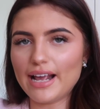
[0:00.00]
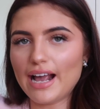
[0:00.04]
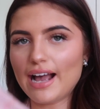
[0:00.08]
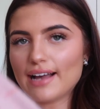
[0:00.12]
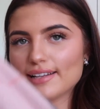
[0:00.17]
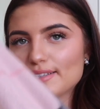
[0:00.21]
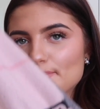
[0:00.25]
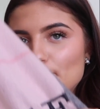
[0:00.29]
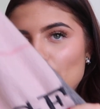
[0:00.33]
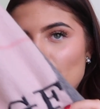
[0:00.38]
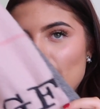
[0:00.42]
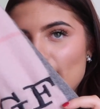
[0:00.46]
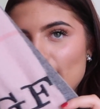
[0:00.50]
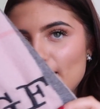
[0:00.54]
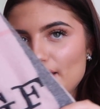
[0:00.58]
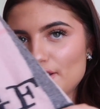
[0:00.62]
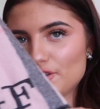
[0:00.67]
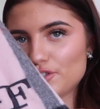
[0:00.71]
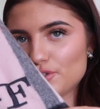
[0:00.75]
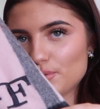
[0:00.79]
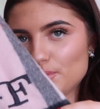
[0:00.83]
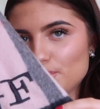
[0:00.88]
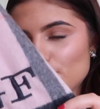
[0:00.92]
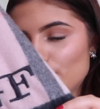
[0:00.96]
it has my
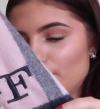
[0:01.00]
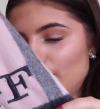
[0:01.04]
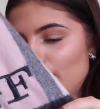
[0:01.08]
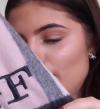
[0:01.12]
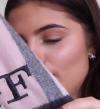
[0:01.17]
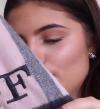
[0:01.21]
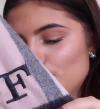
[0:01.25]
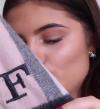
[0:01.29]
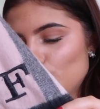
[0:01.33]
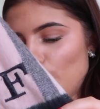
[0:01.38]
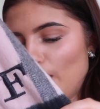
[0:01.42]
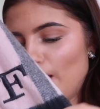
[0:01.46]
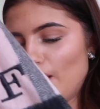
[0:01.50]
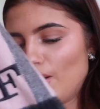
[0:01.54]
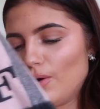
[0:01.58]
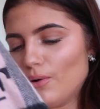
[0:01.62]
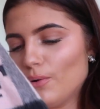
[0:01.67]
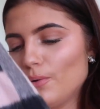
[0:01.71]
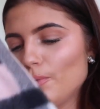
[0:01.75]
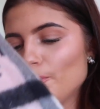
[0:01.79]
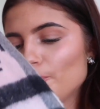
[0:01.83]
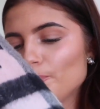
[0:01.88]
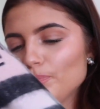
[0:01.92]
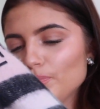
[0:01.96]
initials on it as
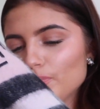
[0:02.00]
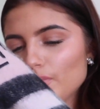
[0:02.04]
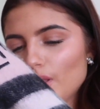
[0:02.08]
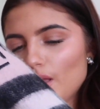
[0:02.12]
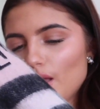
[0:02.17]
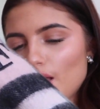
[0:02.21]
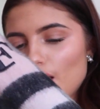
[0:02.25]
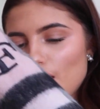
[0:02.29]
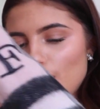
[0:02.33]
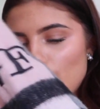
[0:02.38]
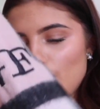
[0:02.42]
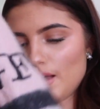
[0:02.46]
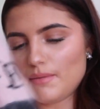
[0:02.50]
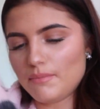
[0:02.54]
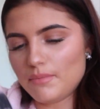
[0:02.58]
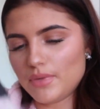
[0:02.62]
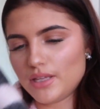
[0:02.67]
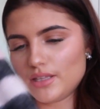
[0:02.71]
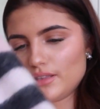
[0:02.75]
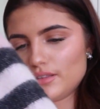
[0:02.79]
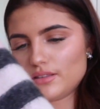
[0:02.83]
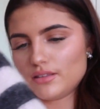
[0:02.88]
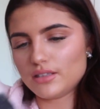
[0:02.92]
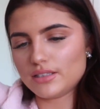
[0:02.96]
well.
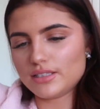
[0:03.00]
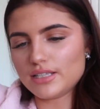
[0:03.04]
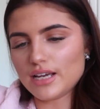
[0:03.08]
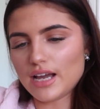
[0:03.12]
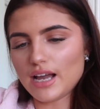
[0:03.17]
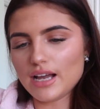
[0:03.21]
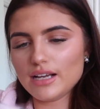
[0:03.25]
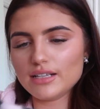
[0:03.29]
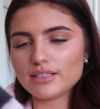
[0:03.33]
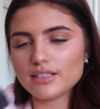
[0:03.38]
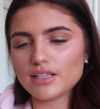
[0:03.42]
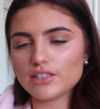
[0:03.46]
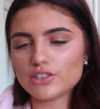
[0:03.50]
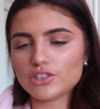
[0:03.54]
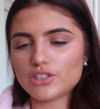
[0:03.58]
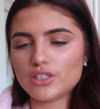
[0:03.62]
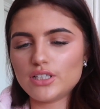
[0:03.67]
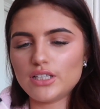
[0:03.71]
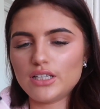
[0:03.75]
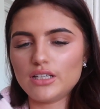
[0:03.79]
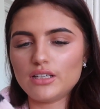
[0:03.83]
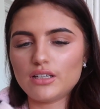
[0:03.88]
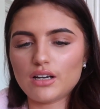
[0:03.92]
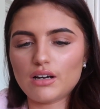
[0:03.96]
The tag's
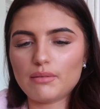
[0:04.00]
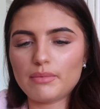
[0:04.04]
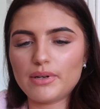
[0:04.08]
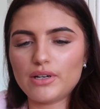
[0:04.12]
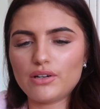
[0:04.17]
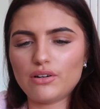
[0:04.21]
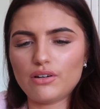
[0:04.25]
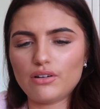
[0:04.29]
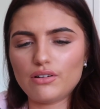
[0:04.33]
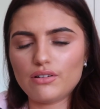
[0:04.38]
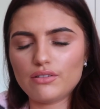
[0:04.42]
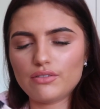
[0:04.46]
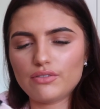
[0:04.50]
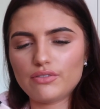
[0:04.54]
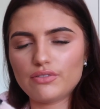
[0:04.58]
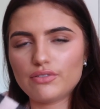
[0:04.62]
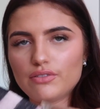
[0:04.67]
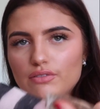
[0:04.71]
actually coming off.